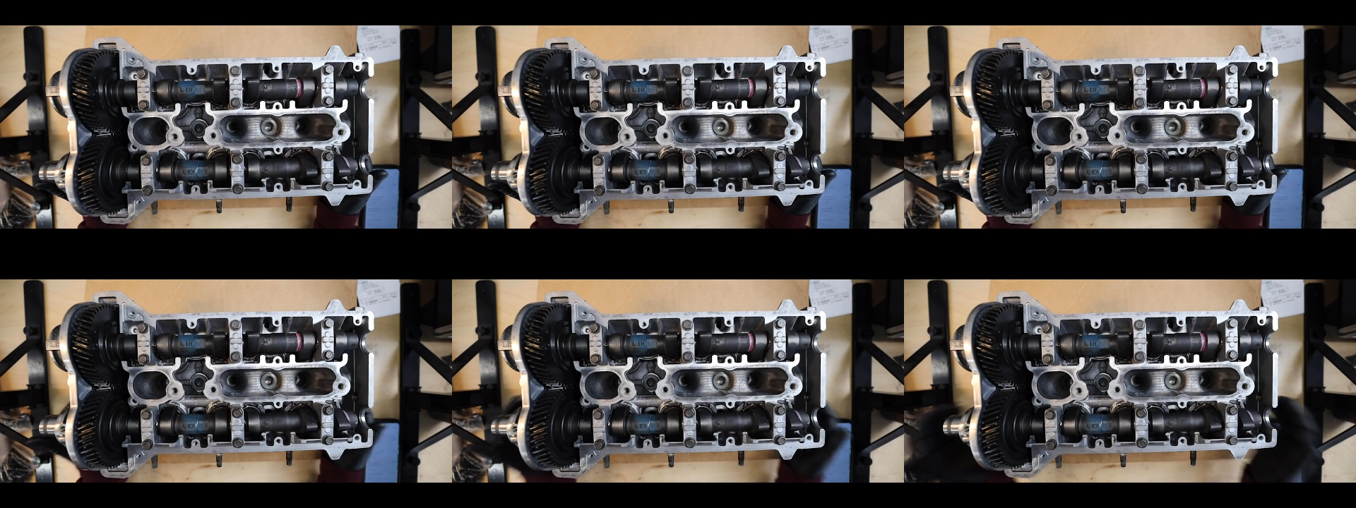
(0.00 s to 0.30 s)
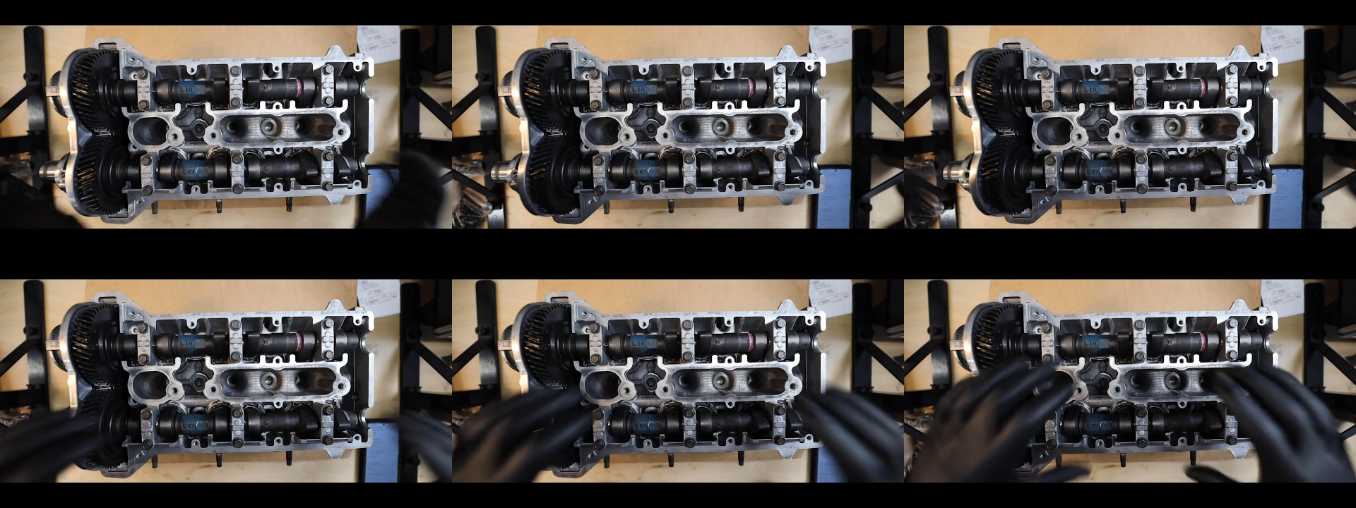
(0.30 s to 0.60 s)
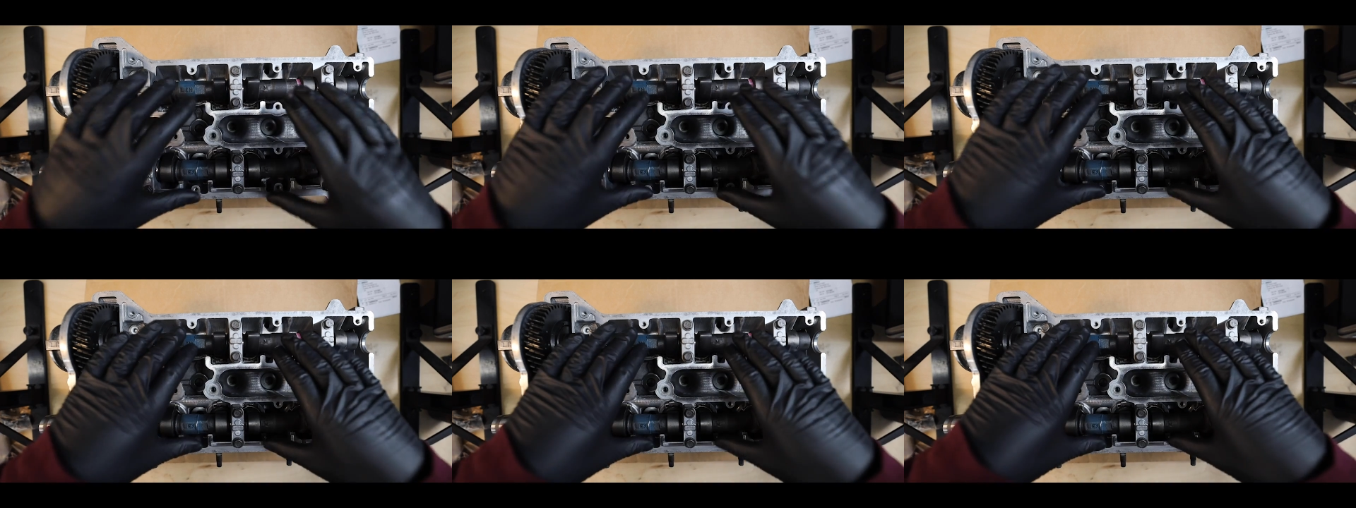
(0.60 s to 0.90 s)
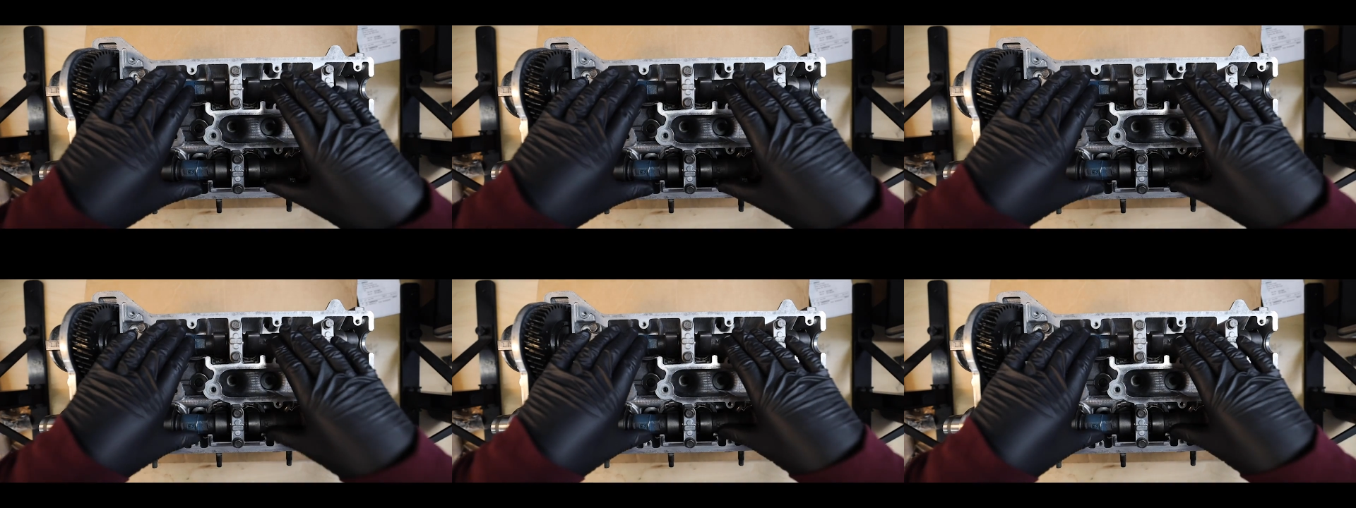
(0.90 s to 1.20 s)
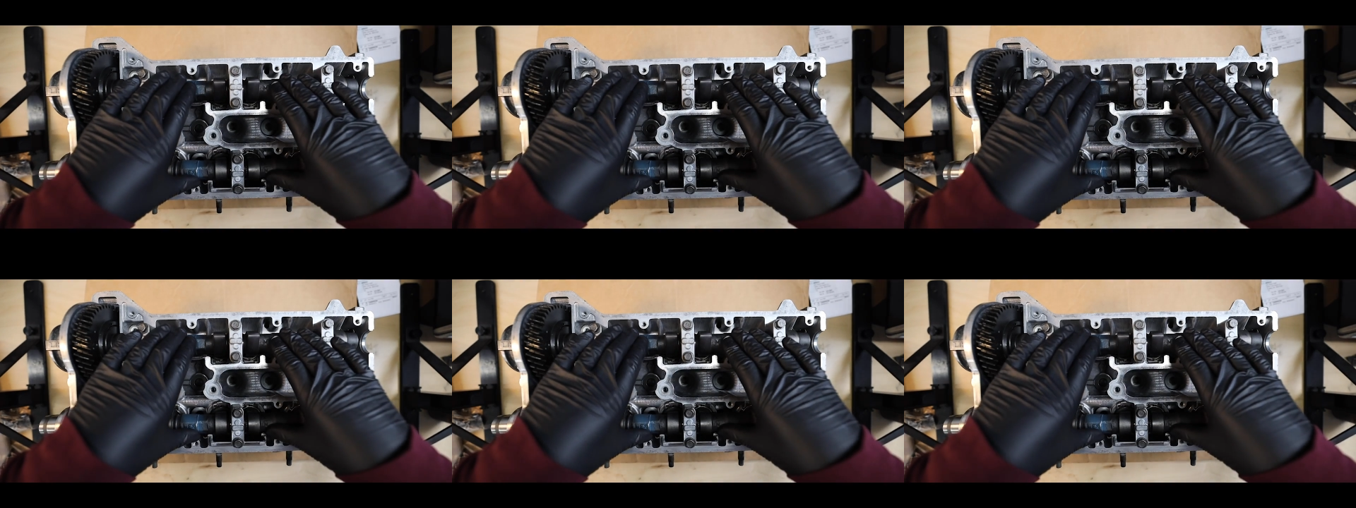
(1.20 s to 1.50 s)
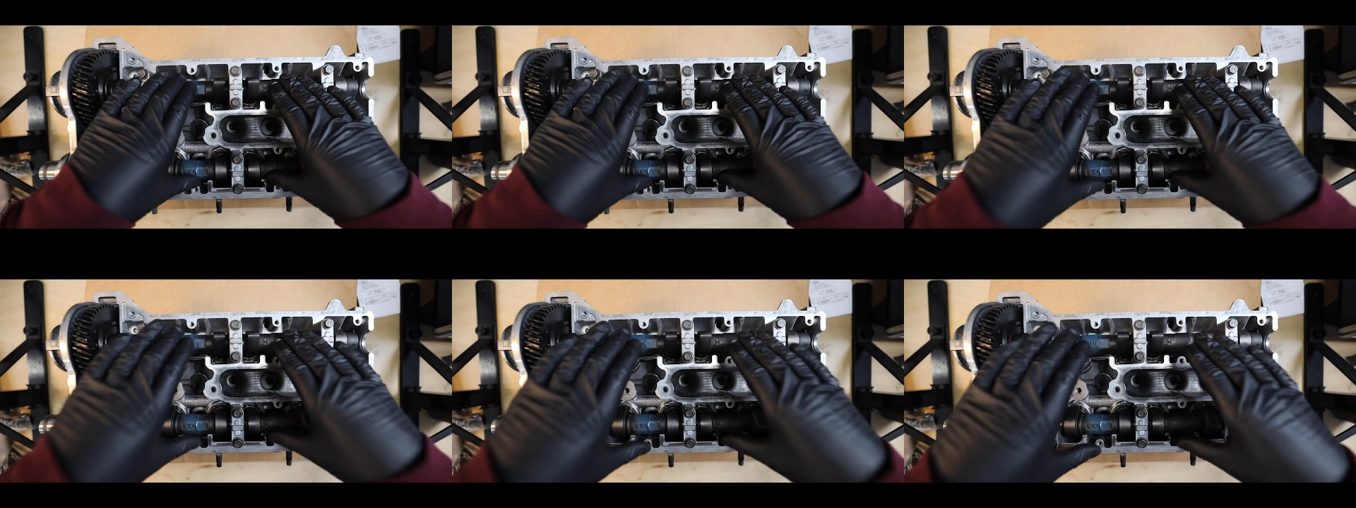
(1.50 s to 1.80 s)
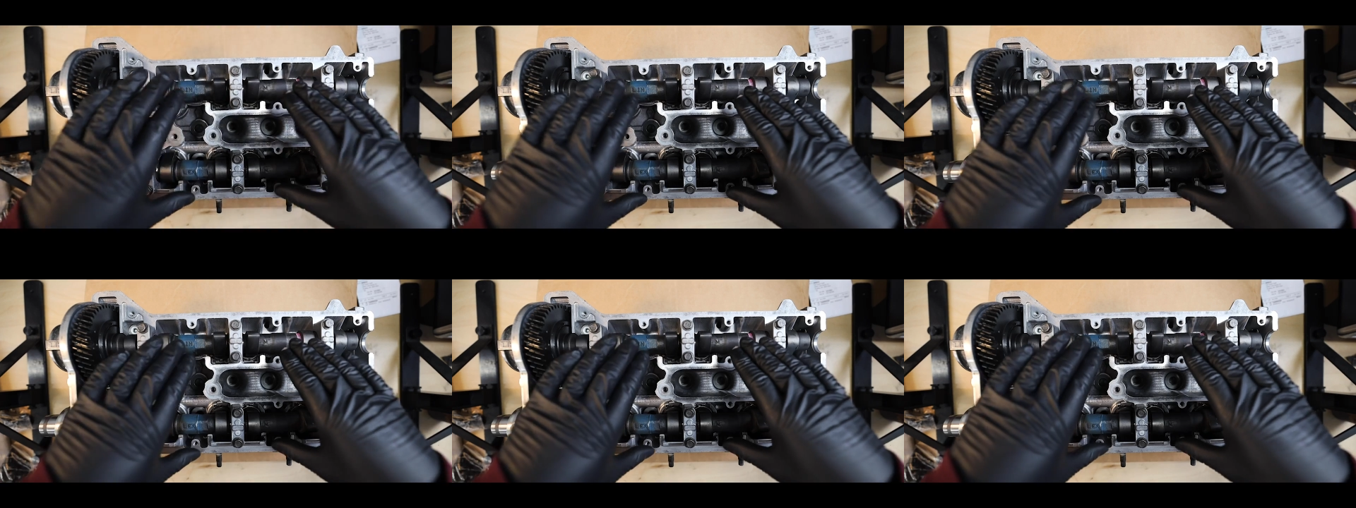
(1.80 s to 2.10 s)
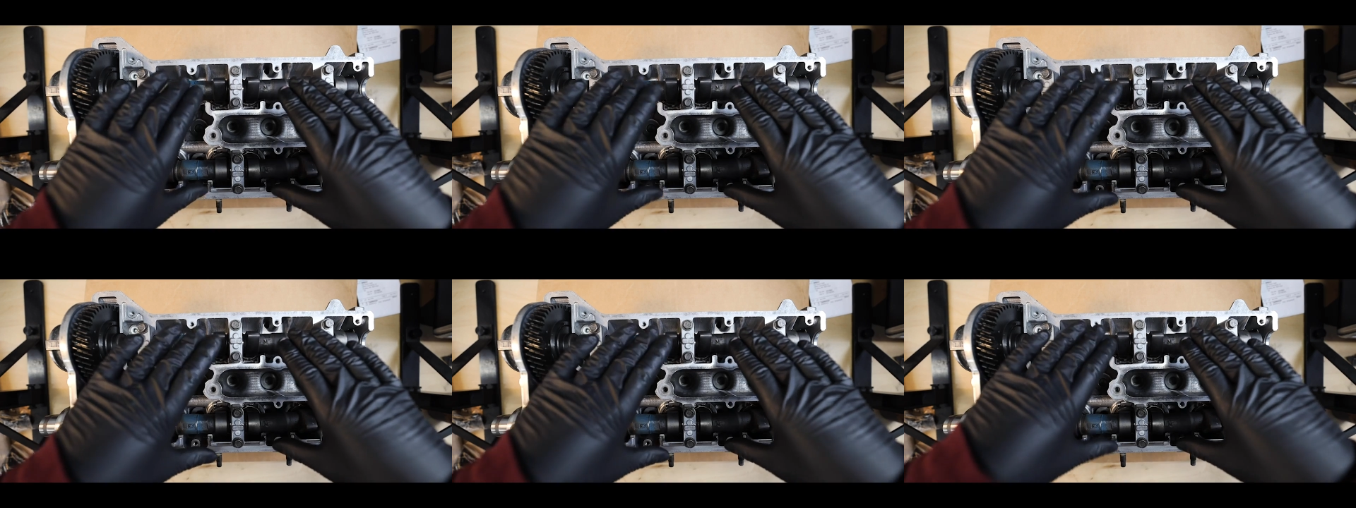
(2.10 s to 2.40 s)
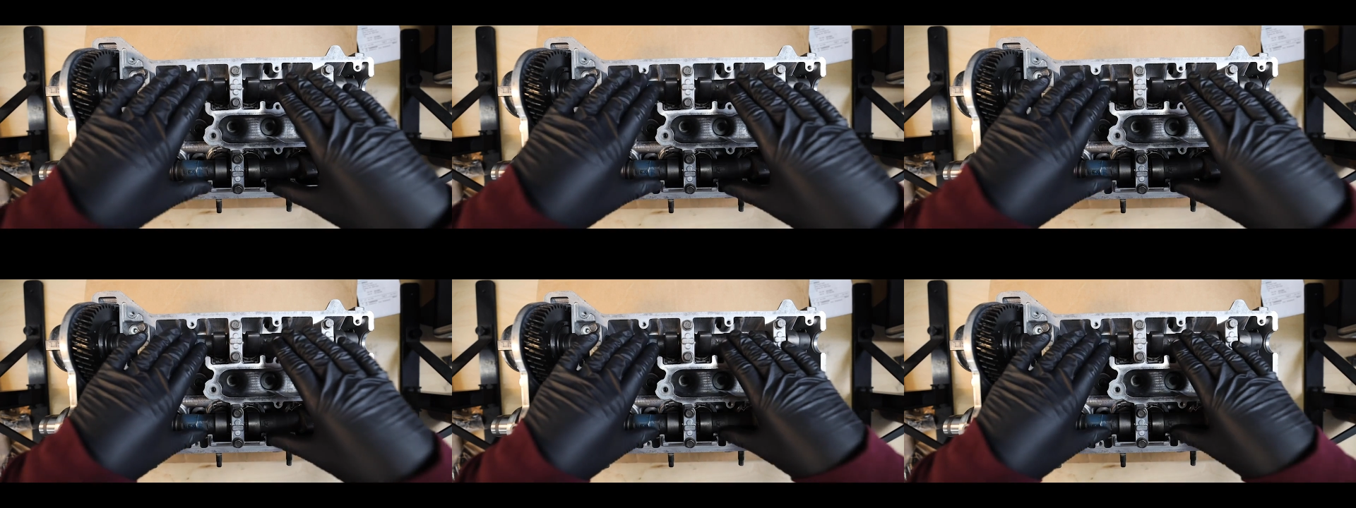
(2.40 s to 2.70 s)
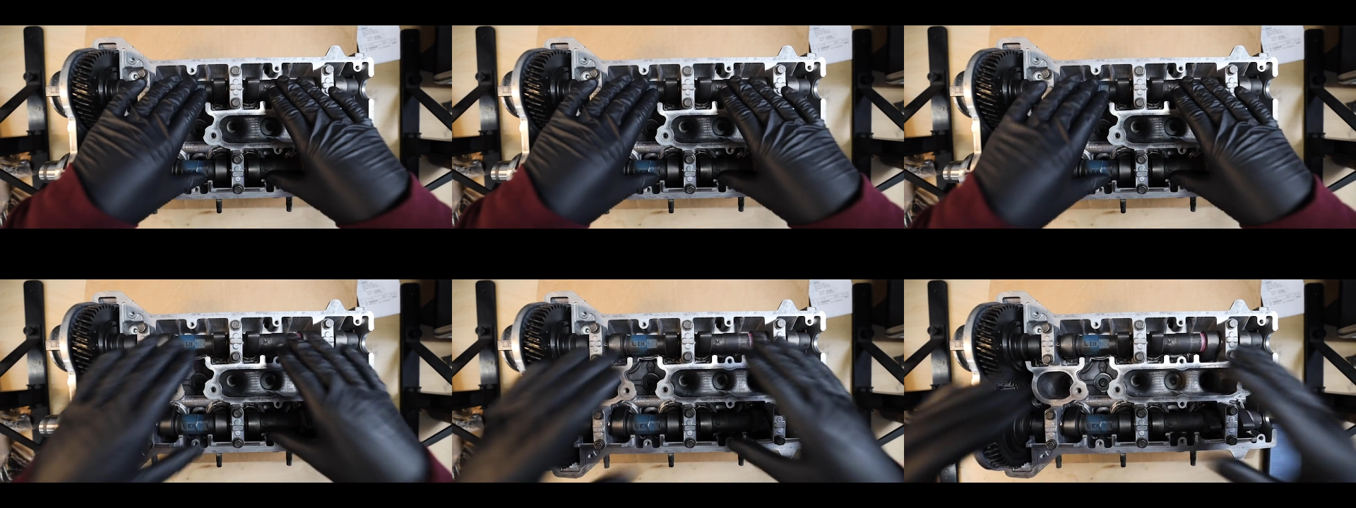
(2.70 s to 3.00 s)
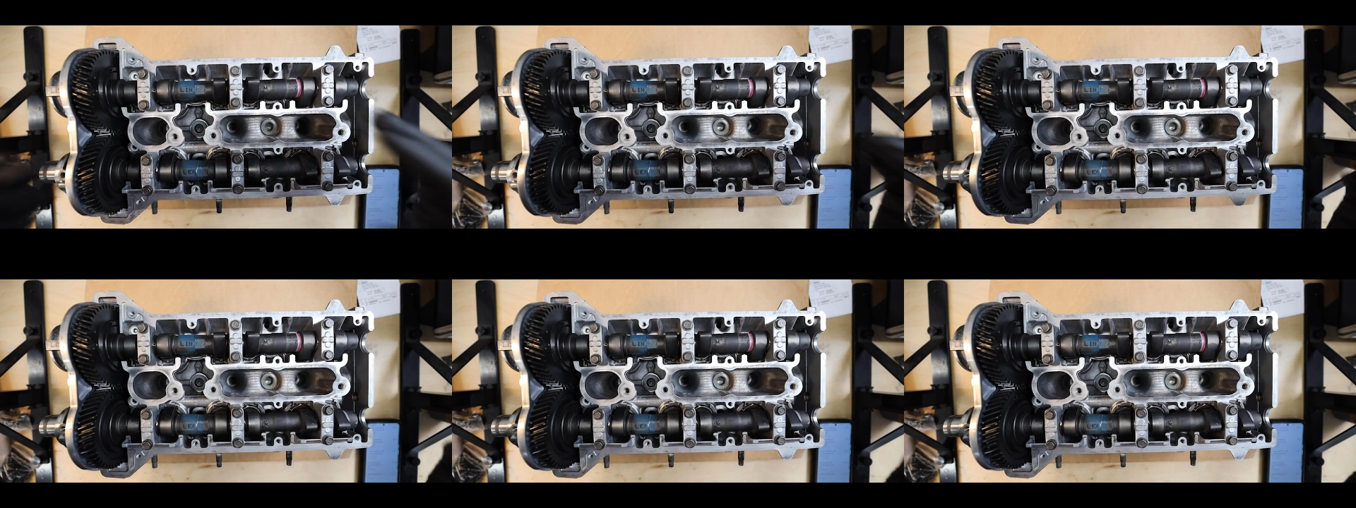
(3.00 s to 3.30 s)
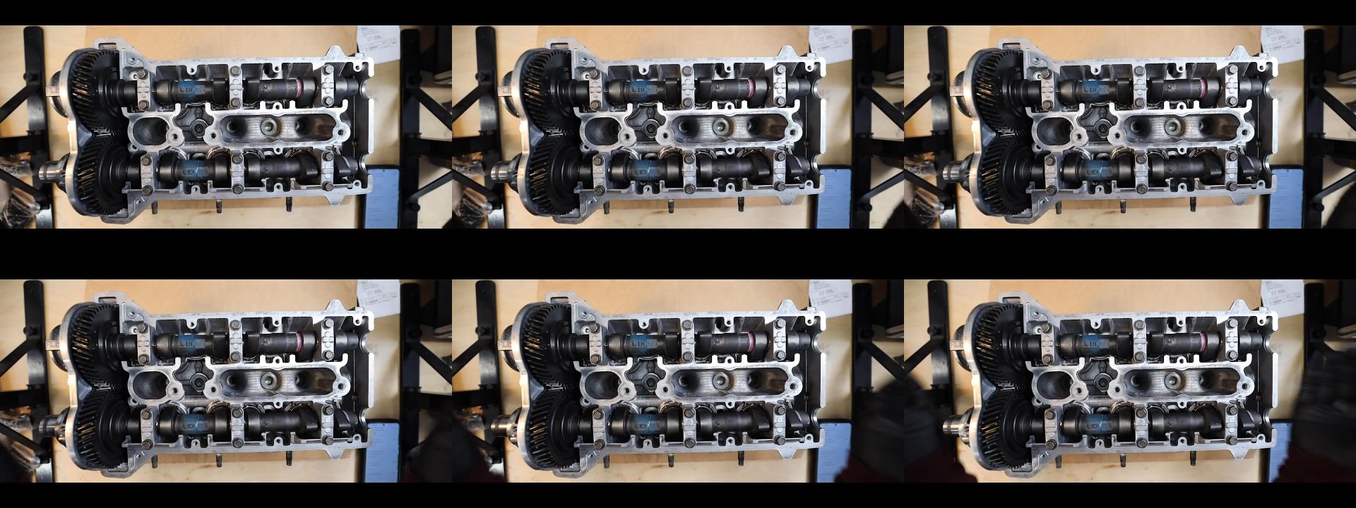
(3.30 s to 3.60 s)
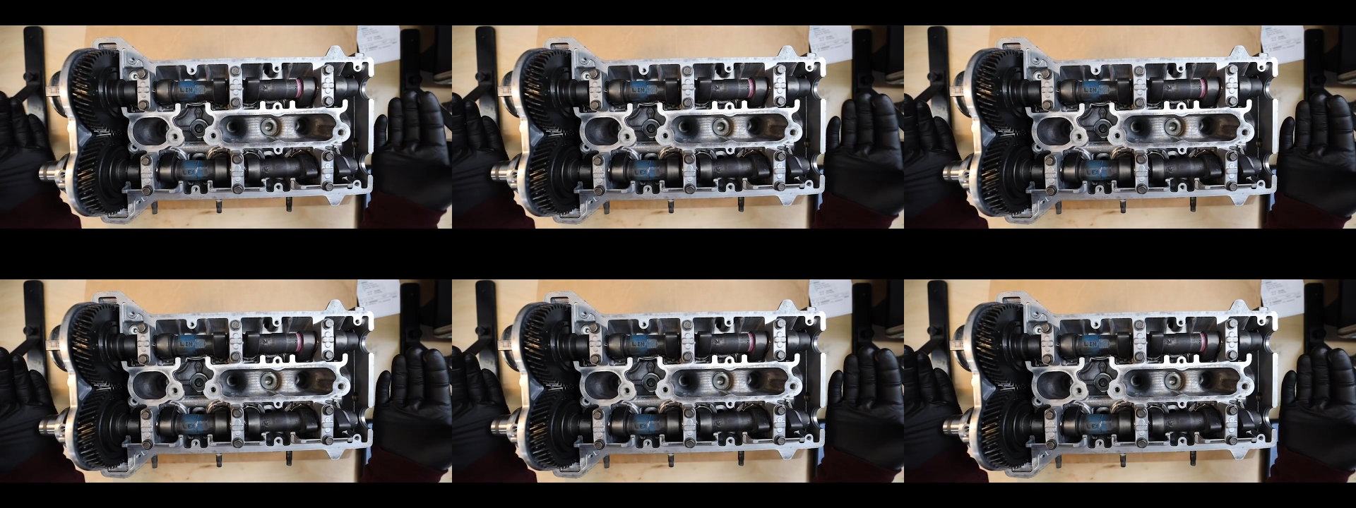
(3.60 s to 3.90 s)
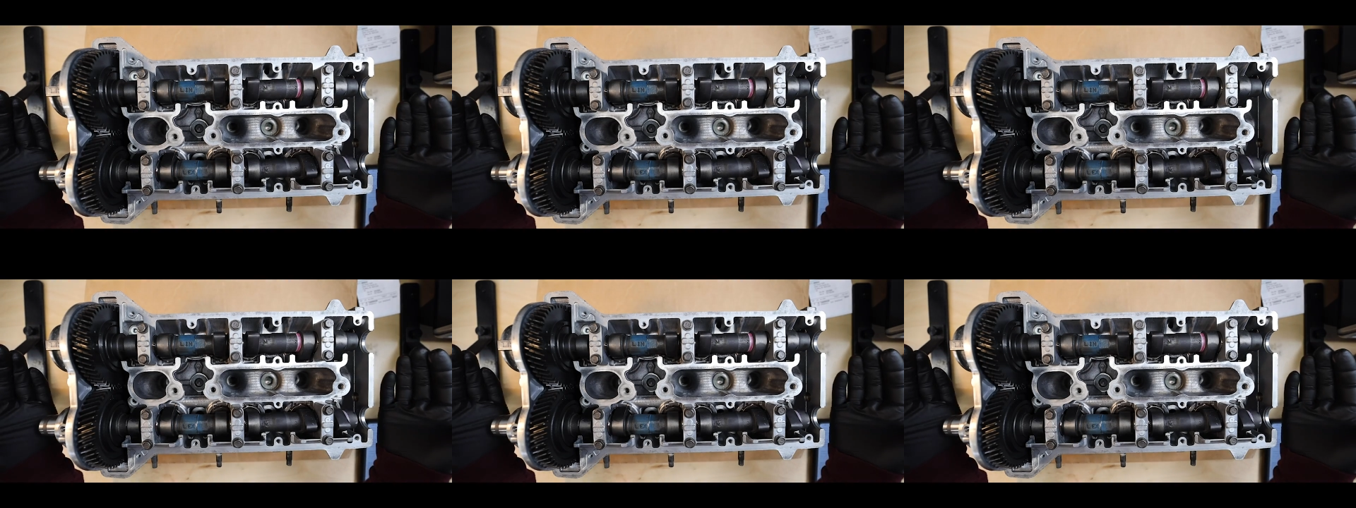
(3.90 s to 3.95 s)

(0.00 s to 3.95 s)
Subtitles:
[unreadable: no face in view]